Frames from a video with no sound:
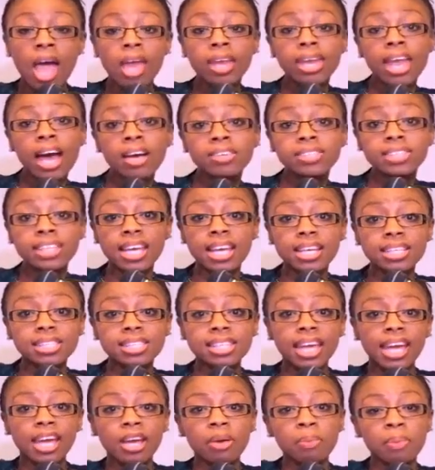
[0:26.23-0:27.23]
Now, Saints,
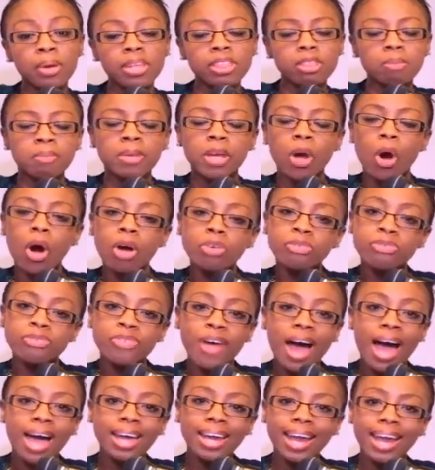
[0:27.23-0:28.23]
say it with me. On
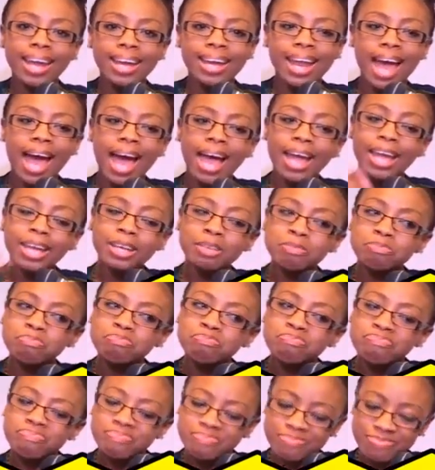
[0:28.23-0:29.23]
Friday night,
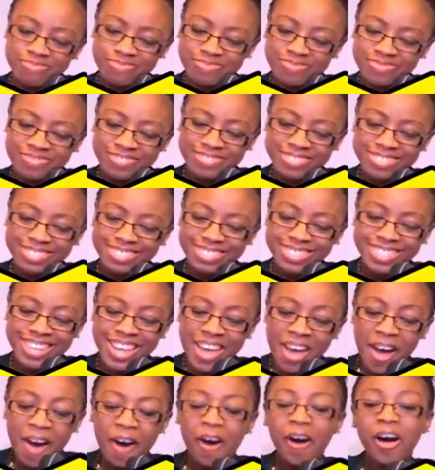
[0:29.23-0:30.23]

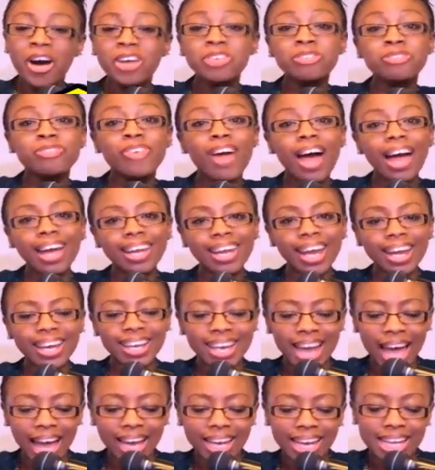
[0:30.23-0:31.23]
on
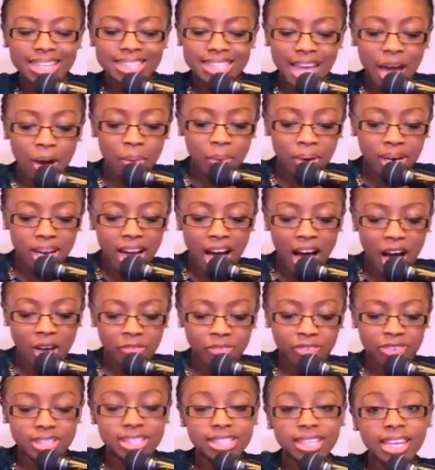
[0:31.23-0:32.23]
Friday night is our
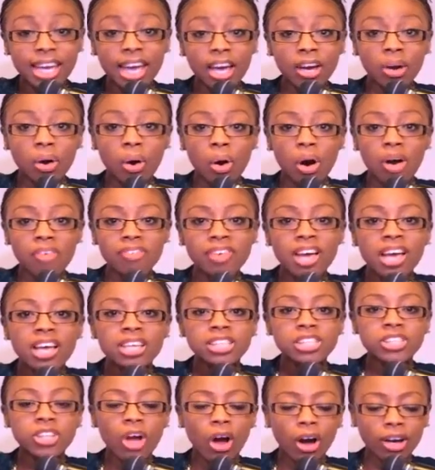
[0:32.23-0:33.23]
conference kickoff
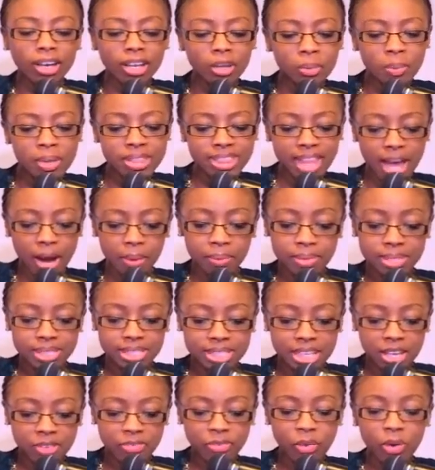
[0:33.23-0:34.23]
starting with our
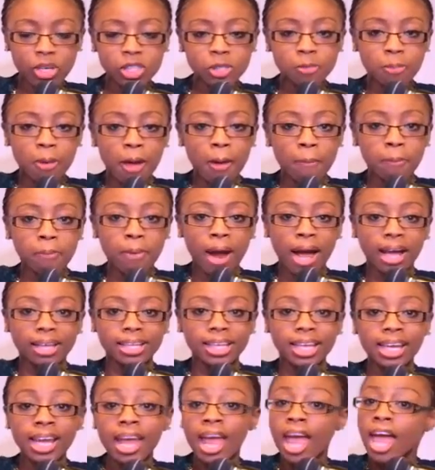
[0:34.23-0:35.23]
Z Force Pep
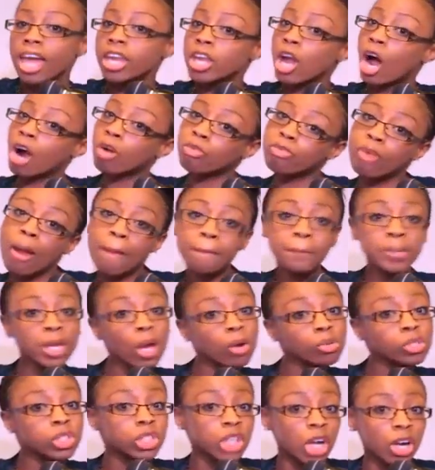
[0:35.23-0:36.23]
Rally and our
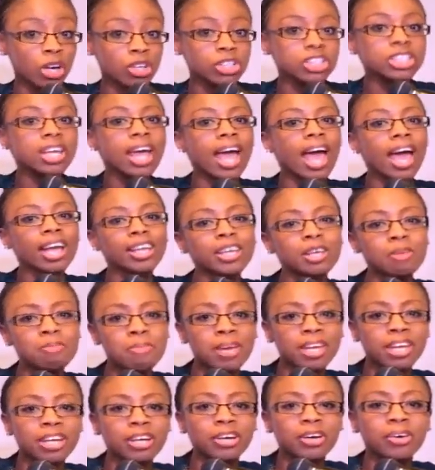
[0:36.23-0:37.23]
Repio Church
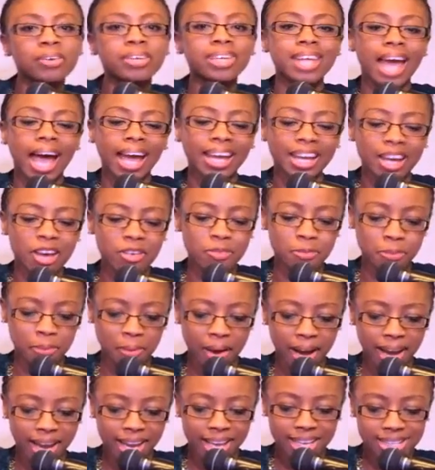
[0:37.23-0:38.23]
Ecumenical Night of
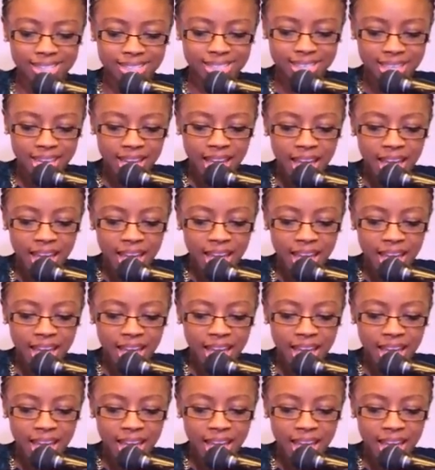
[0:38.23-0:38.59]
Praise.